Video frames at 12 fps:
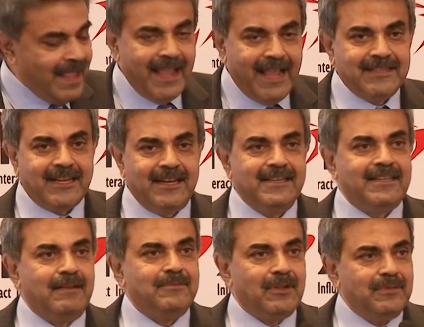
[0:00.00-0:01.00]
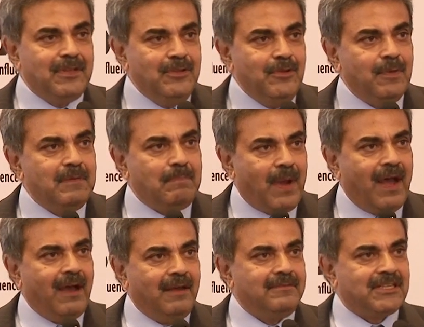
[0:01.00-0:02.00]
And sir, in terms of the human
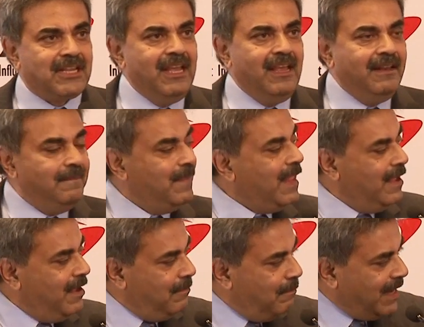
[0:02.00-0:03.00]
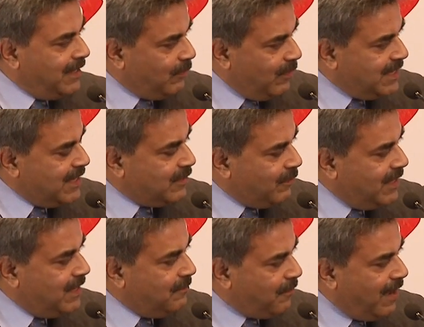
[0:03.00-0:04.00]
power skill, by
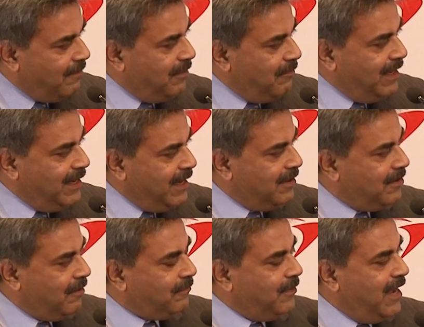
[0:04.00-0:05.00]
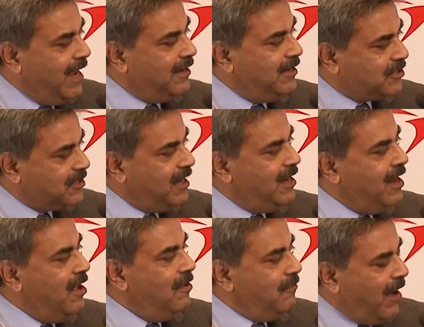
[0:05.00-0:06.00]
2025, we will need roughly additional
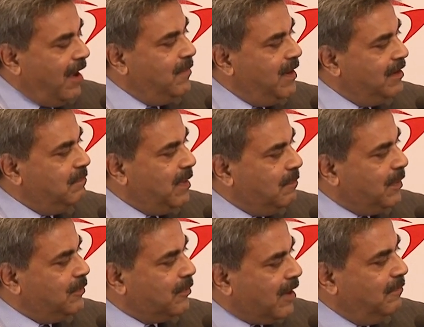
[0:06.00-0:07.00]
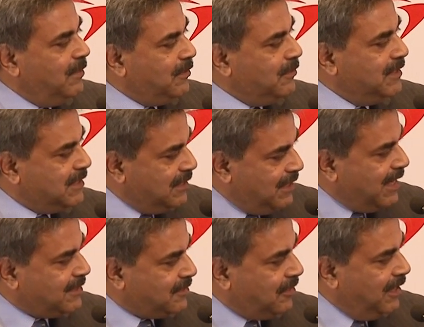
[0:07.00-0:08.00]
5 million people to come into this
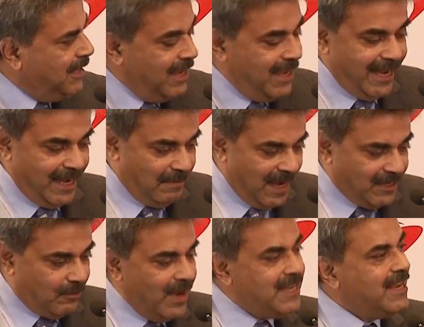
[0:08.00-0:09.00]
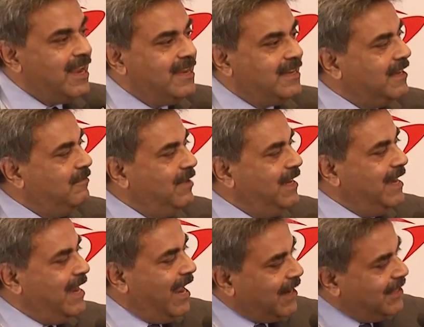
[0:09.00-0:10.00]
industry. And by 2018, we
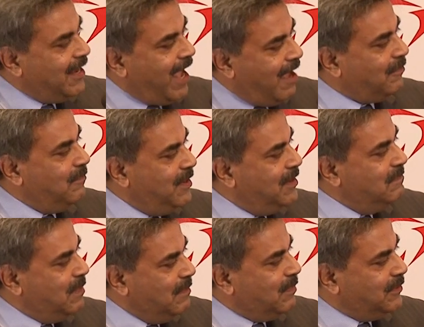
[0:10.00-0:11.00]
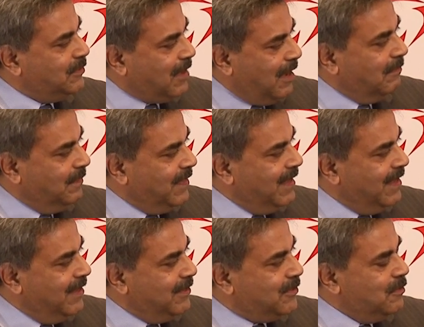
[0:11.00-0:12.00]
need another 500,000 people to come
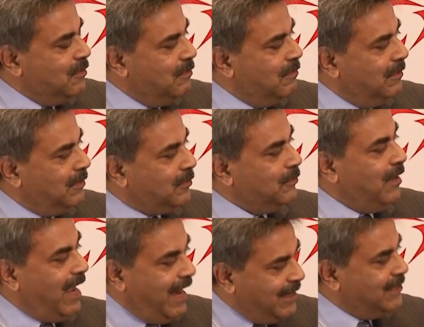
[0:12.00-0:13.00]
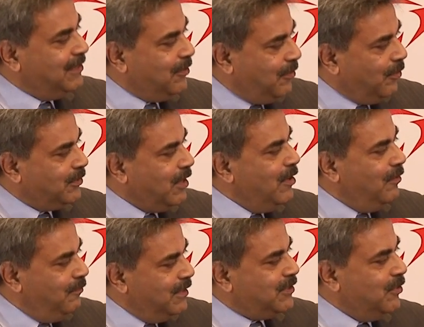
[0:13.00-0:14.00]
to handle the growth
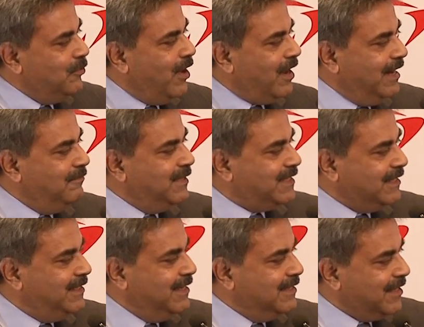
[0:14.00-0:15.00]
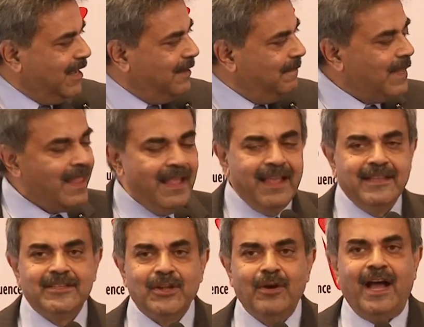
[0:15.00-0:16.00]
which you are envisaging, sir.
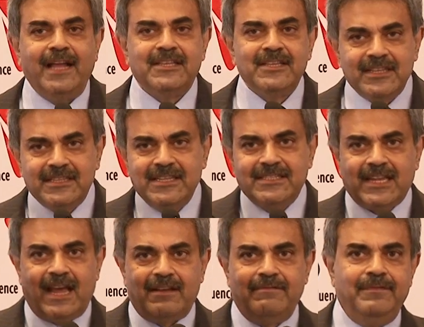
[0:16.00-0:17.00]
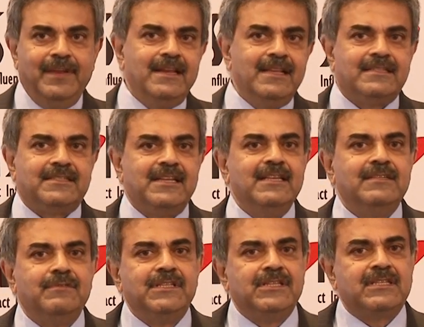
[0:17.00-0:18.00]
So I think that these are various
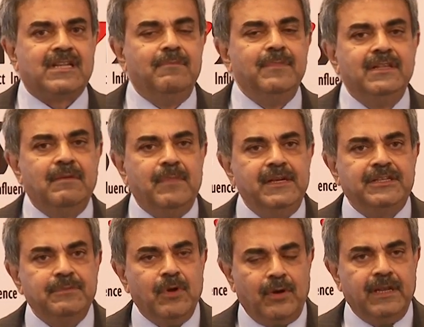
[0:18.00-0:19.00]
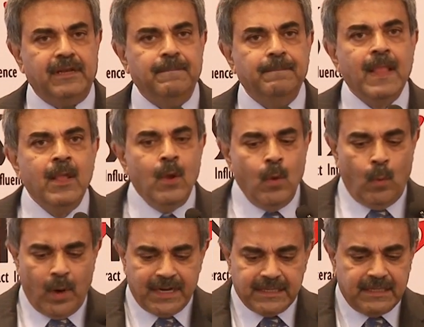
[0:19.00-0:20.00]
things which has come in the multimodal.
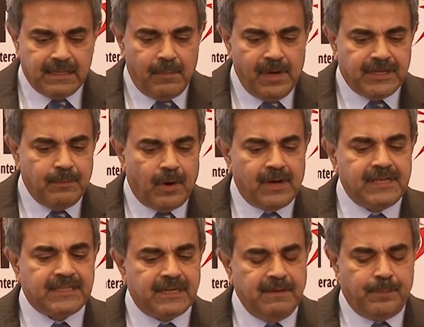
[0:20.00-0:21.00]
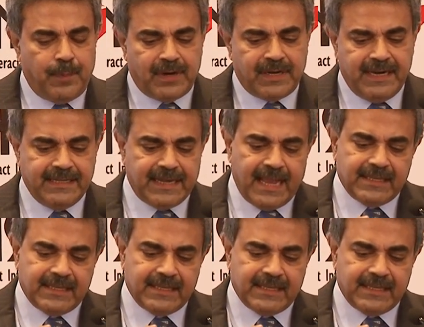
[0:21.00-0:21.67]
What is in the multimodal, sir, important, as I